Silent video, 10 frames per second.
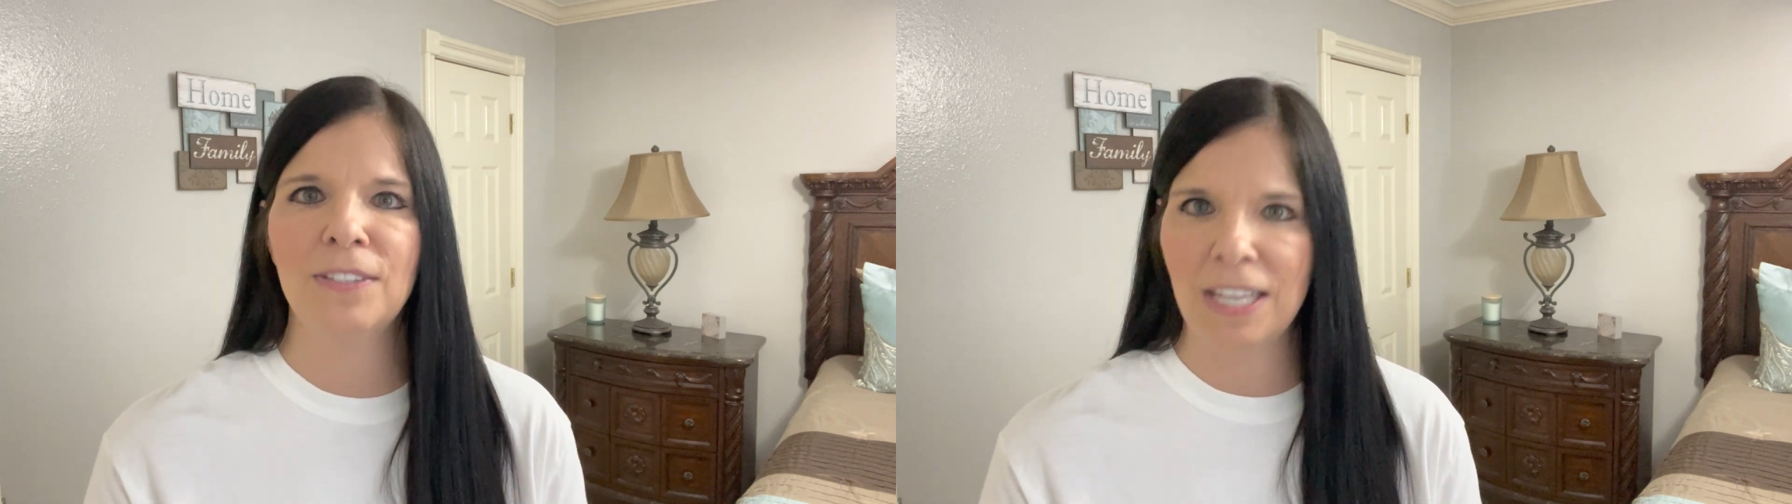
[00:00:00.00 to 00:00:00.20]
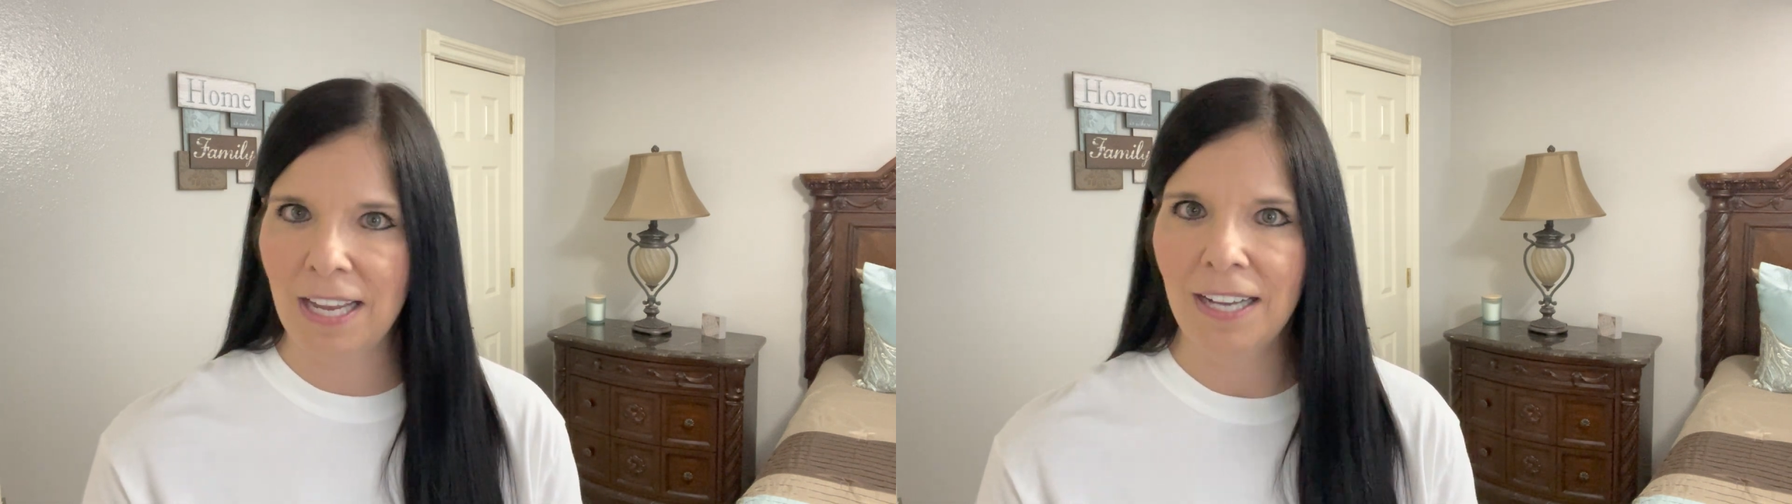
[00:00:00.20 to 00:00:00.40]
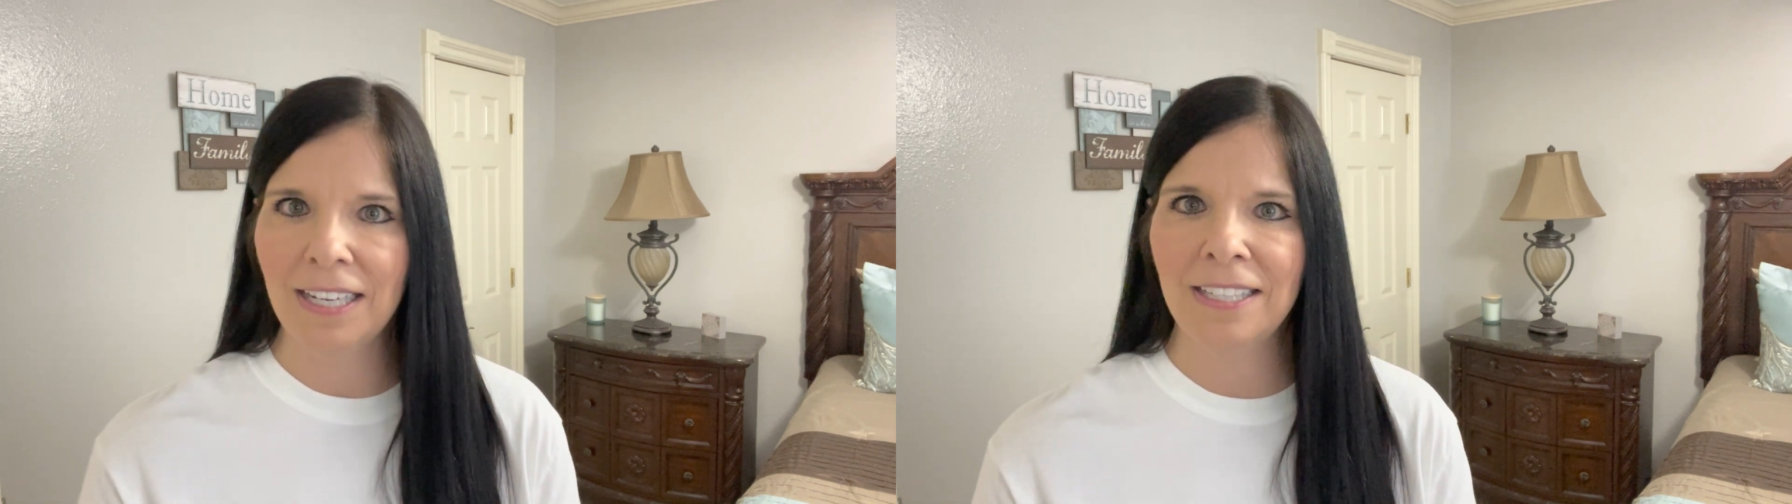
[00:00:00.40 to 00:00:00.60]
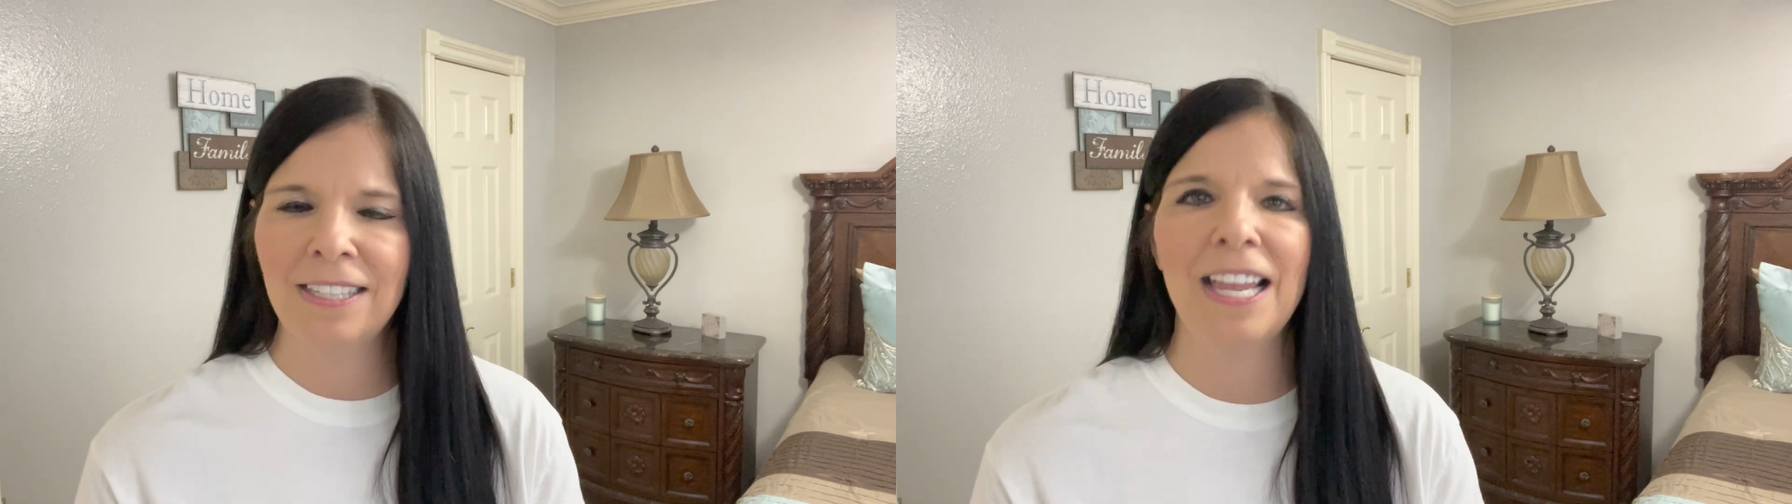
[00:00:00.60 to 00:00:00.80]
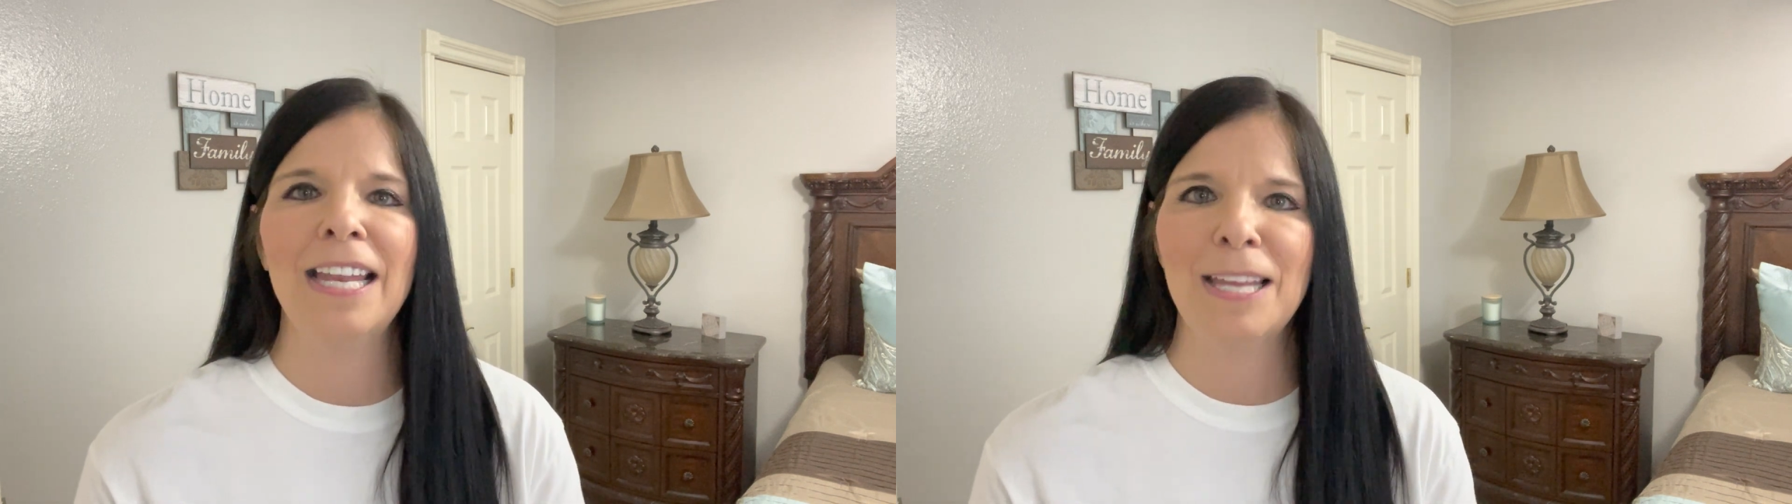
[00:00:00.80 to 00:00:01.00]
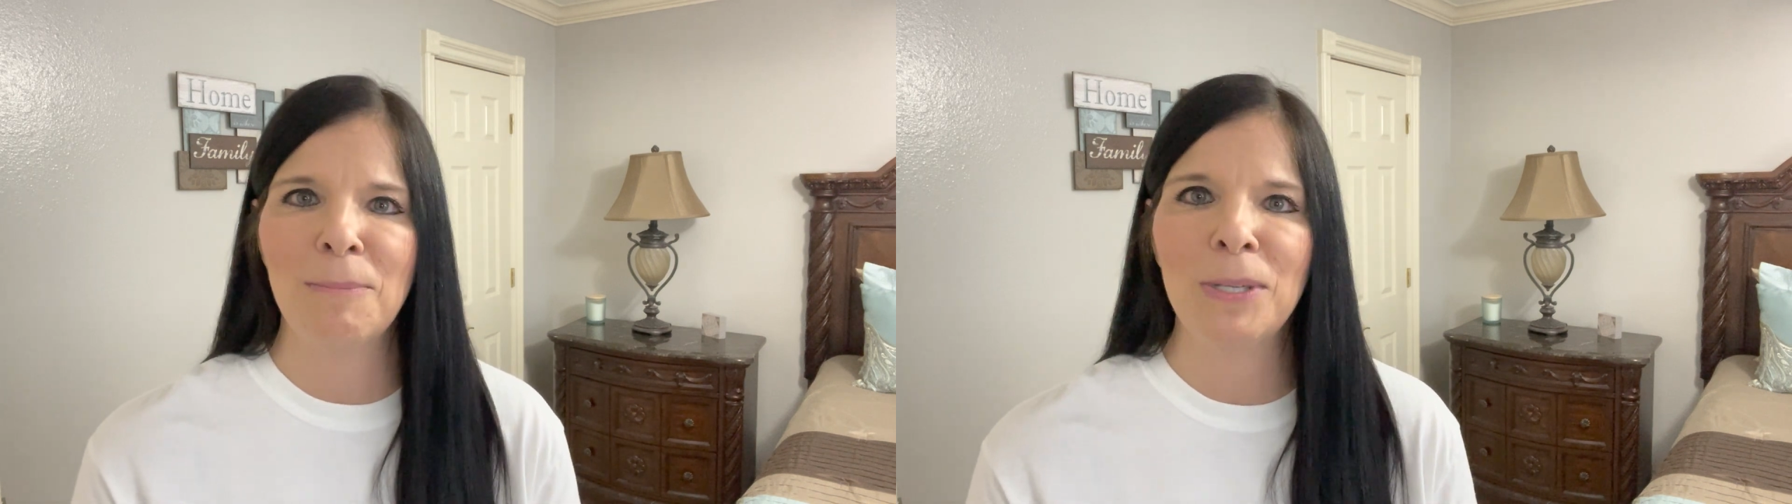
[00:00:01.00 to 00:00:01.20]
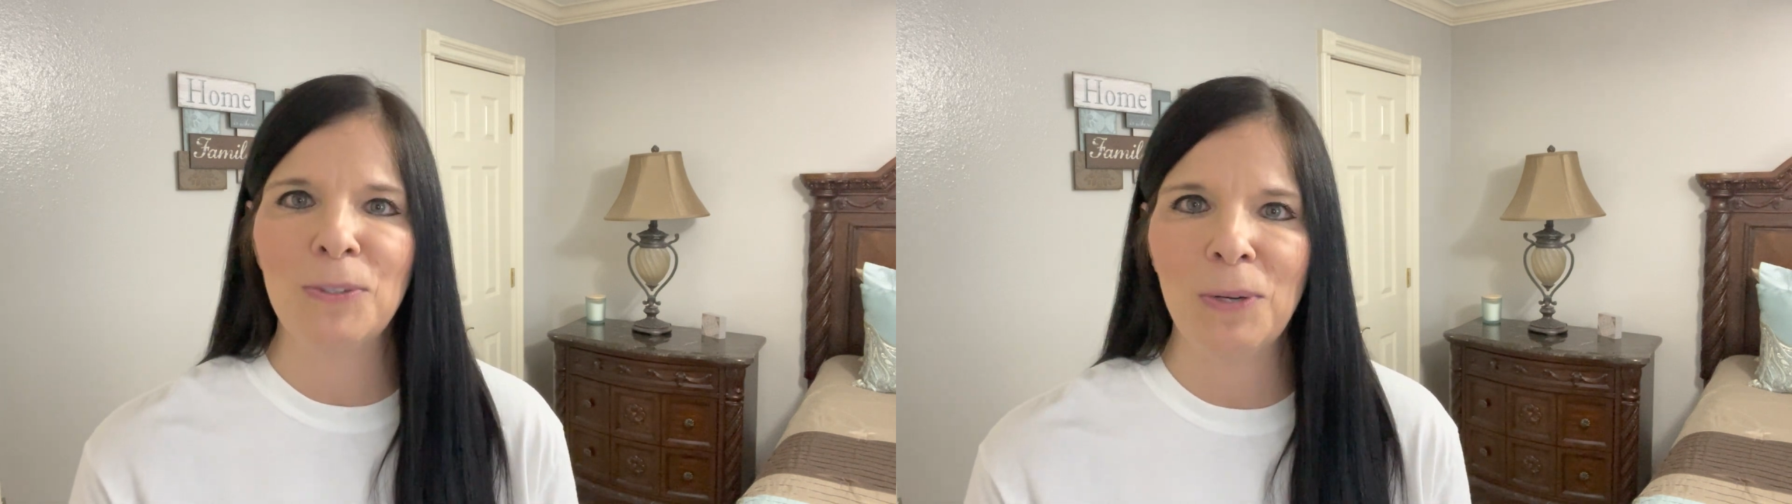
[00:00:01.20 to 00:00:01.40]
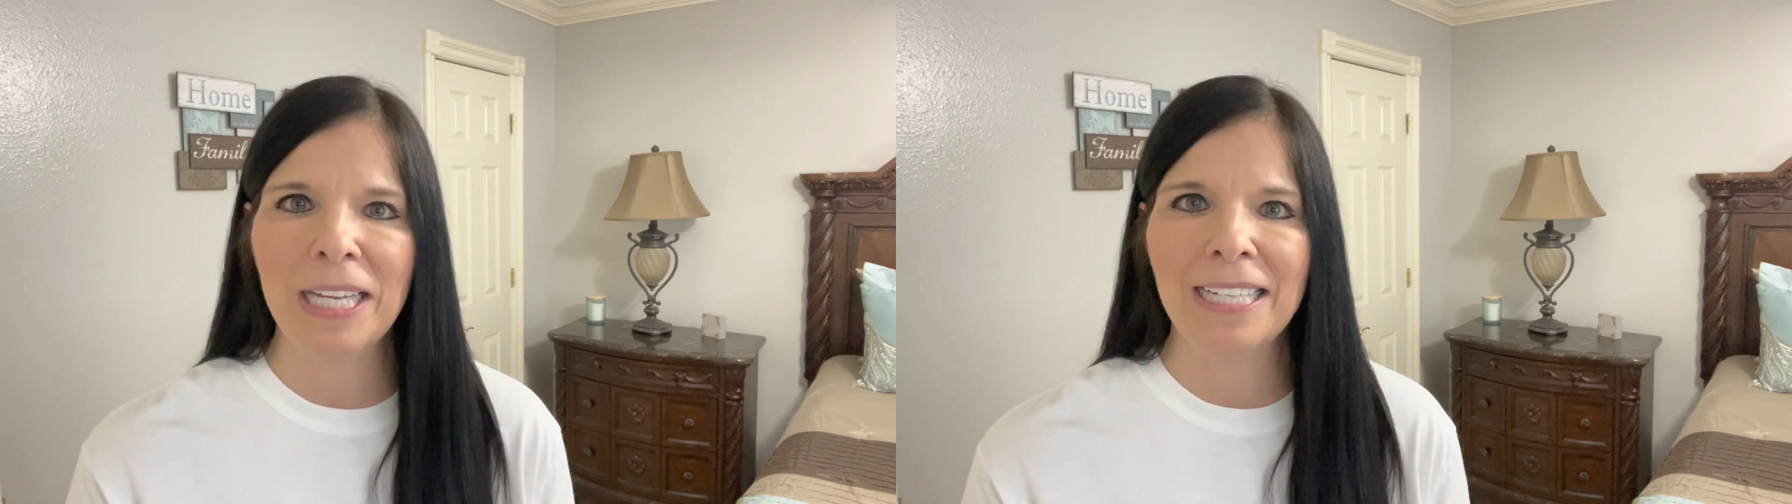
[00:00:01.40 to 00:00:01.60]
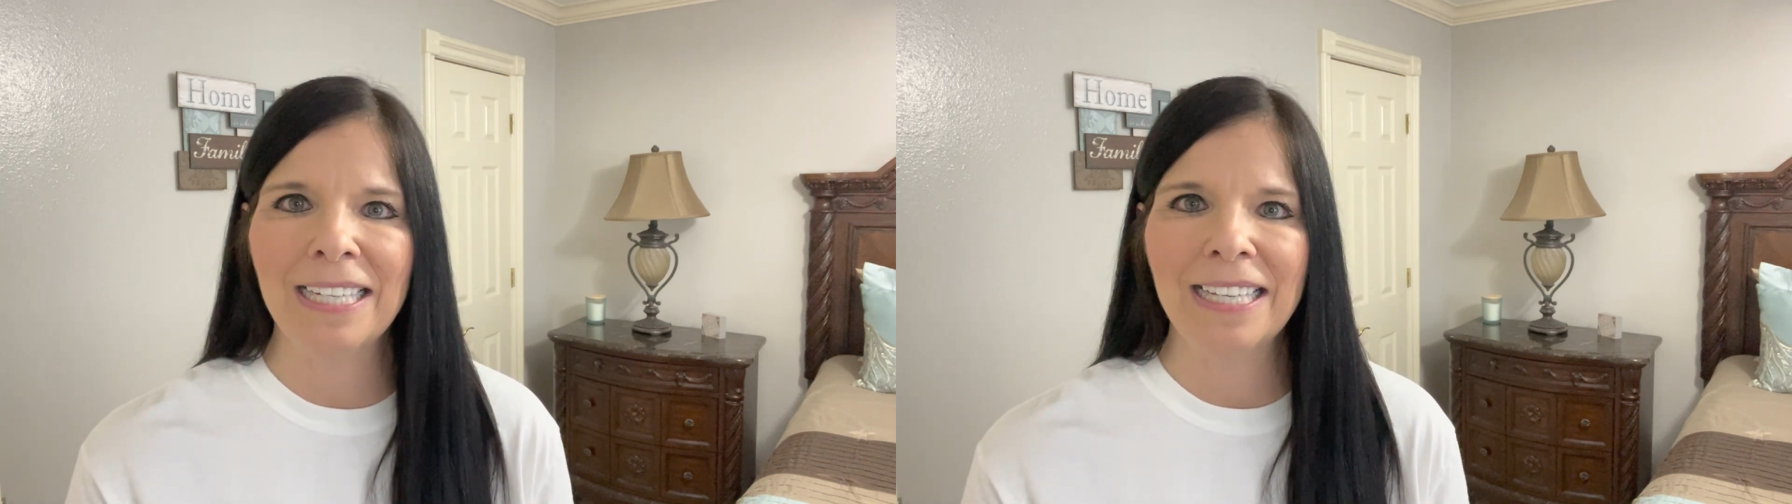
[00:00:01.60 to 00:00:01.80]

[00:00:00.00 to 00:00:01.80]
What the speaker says: the youngest, and in between.